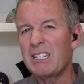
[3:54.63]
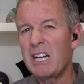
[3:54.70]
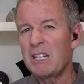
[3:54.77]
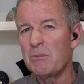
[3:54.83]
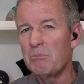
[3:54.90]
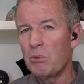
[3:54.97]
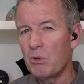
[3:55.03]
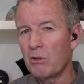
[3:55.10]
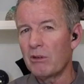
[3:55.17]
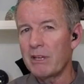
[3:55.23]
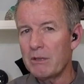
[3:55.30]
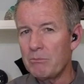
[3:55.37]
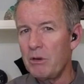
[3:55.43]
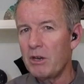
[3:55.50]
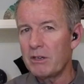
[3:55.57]
the kind of
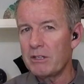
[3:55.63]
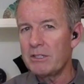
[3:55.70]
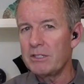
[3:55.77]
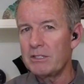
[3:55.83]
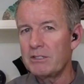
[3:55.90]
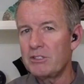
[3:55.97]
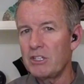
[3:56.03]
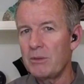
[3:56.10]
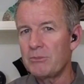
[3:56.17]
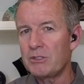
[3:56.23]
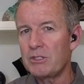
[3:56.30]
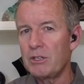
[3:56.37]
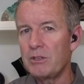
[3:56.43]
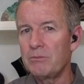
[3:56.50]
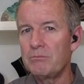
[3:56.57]
boring part of the
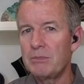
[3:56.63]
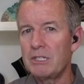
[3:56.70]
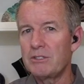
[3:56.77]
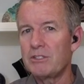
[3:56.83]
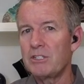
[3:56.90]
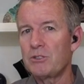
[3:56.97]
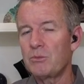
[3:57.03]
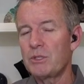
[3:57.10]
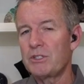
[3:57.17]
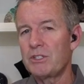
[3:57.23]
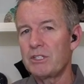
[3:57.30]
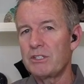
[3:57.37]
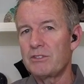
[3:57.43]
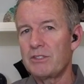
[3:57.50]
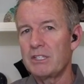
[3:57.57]
gemstone business, which
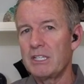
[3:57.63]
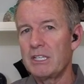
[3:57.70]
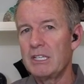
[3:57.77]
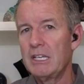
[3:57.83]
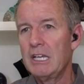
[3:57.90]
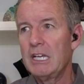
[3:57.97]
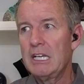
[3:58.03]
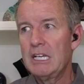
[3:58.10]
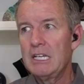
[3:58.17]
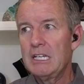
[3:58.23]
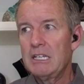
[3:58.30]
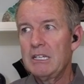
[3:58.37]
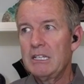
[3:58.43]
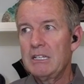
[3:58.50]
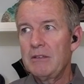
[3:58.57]
is the,
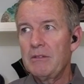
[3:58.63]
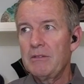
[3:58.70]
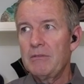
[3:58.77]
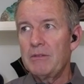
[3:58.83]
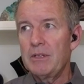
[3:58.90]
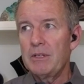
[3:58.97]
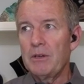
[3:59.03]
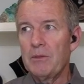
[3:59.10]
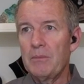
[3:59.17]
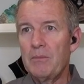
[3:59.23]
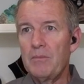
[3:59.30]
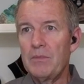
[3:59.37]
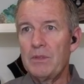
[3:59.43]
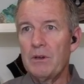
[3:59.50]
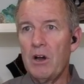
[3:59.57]
you know,
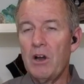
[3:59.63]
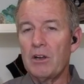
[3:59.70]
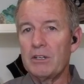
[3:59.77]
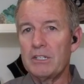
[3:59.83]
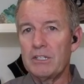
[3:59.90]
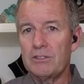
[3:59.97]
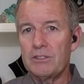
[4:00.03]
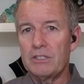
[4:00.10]
the hardness,